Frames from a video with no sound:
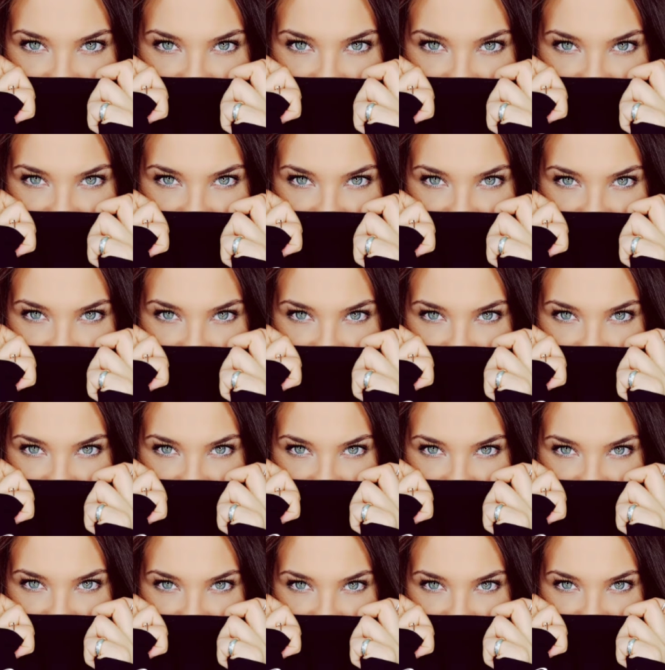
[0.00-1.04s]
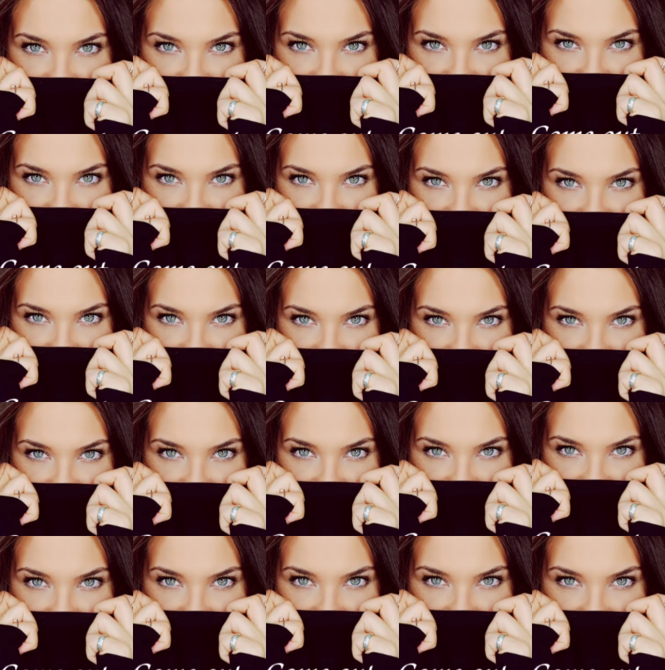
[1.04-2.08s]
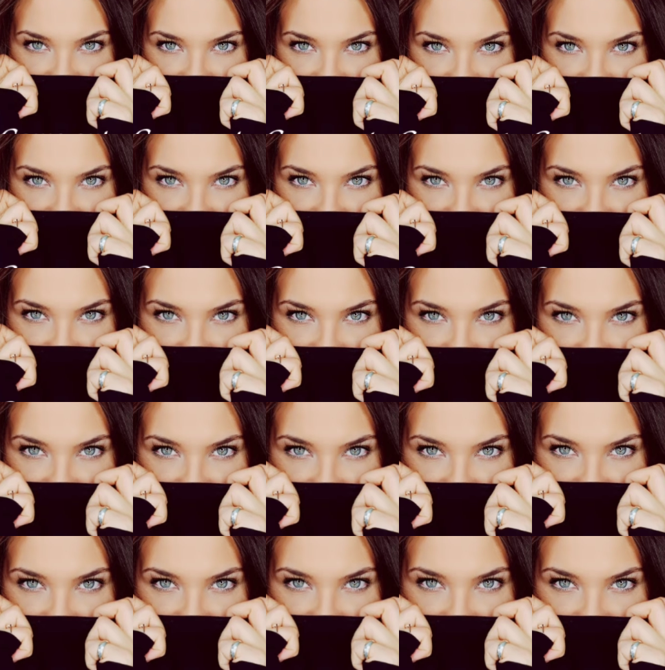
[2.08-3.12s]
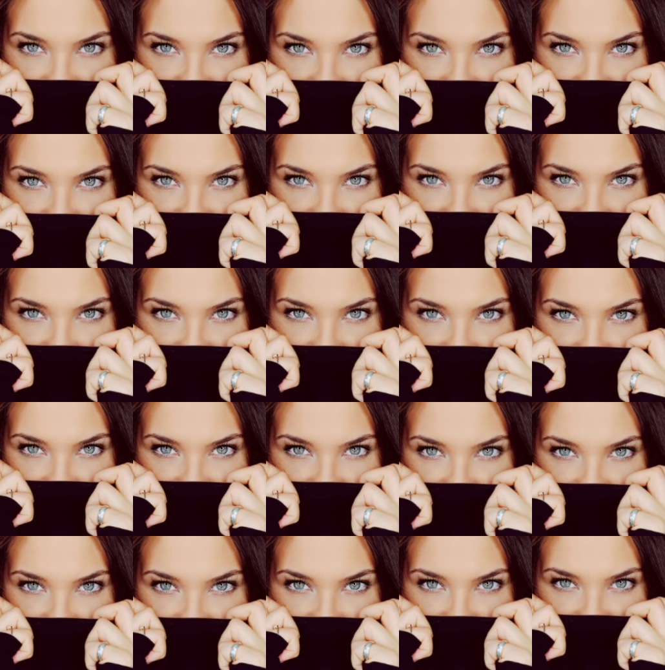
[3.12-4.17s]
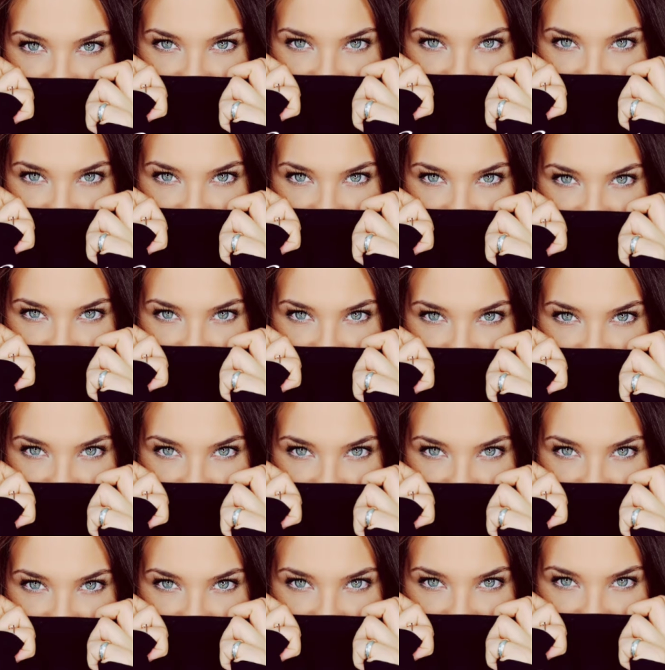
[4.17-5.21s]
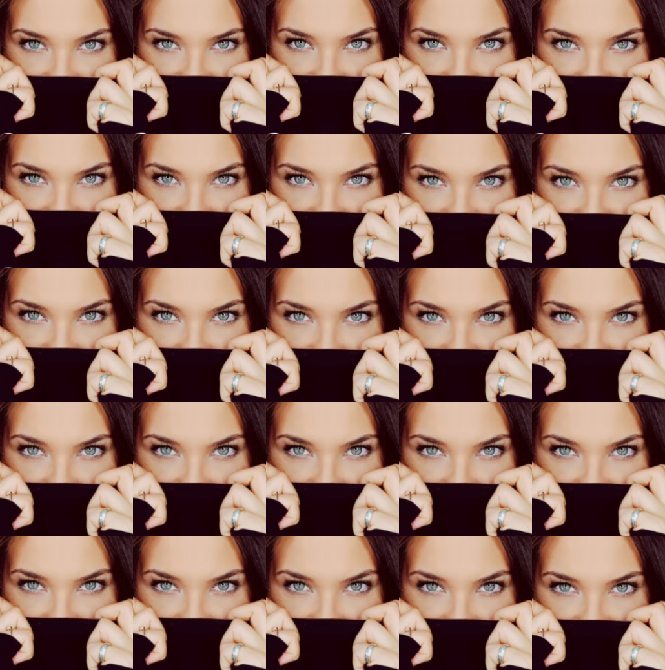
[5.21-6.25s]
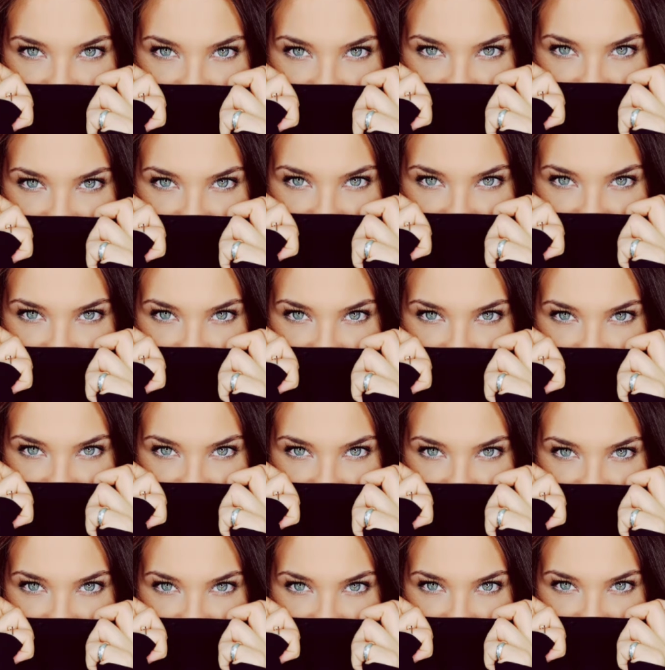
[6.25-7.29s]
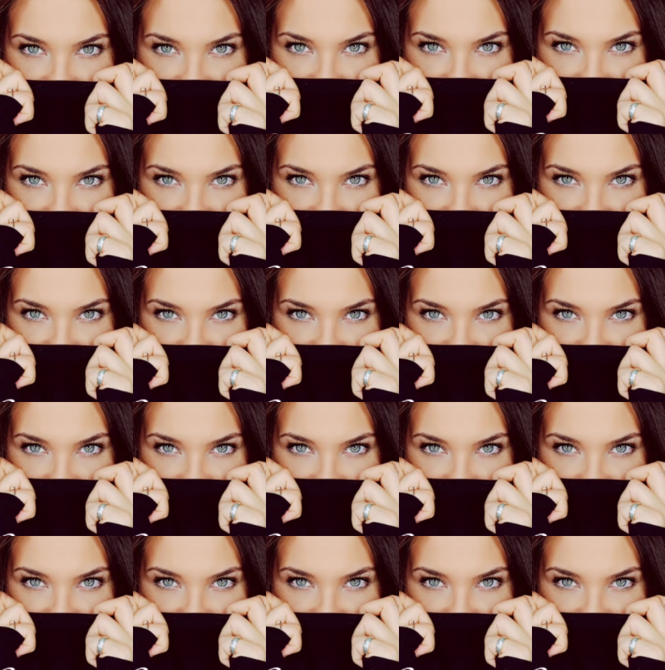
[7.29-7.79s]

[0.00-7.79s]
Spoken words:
I don't know what happened, but in some weird way of cutting